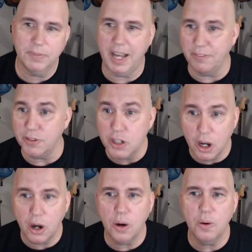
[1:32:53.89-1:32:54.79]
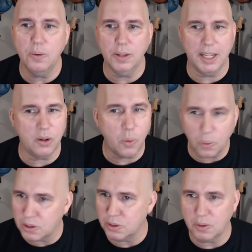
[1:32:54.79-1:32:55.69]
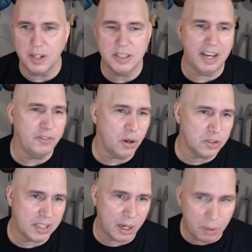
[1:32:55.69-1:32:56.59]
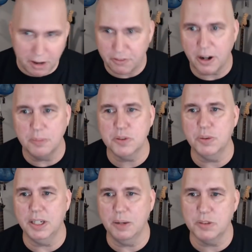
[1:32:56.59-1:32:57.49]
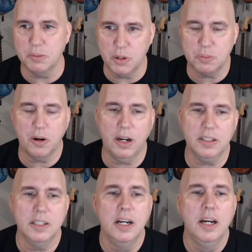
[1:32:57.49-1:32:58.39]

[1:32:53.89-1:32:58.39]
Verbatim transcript: I have no like horror stories. I have no stay away froms when it comes to most products.